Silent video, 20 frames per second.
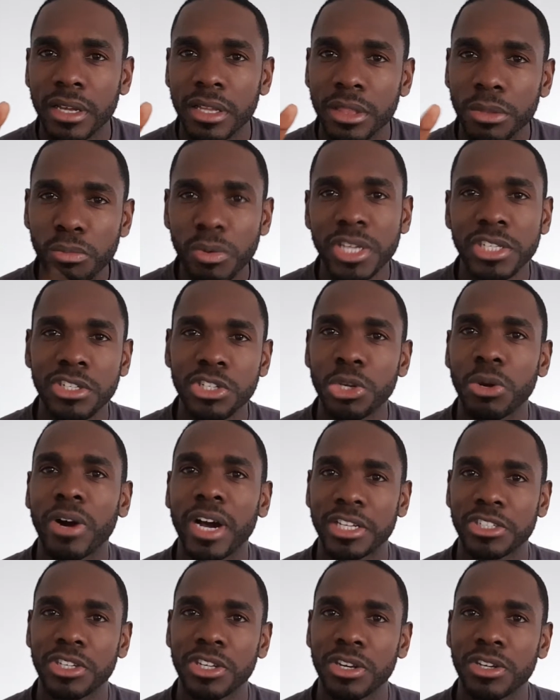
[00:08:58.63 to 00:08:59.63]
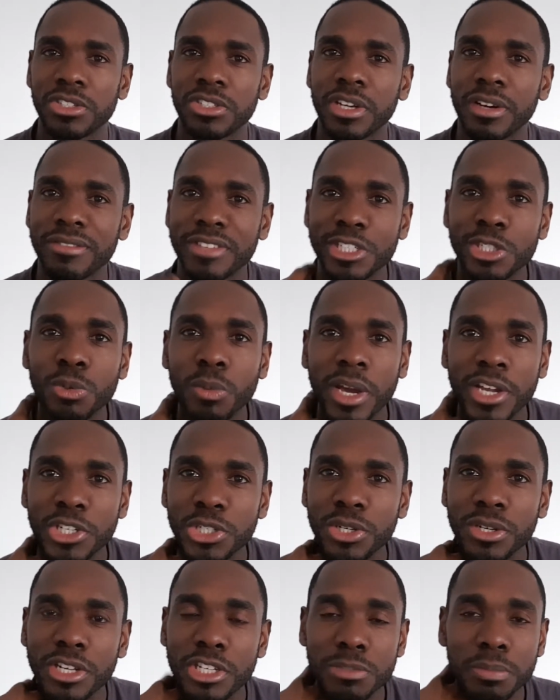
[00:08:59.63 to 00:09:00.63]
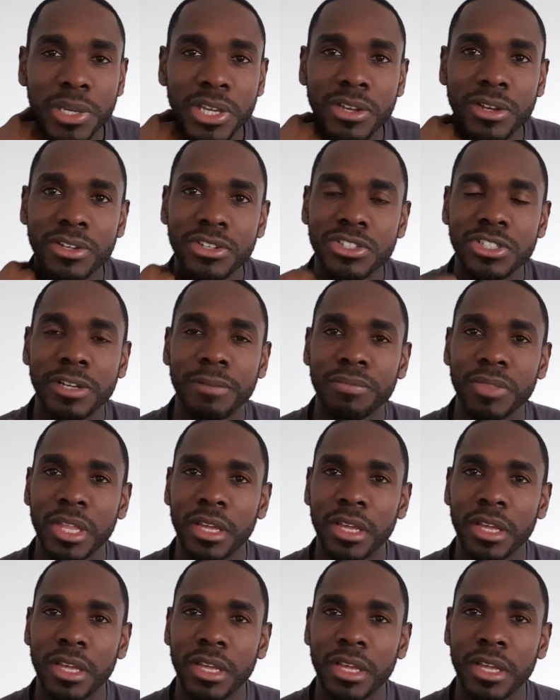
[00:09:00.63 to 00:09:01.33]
The reason you're asking yourself this question is because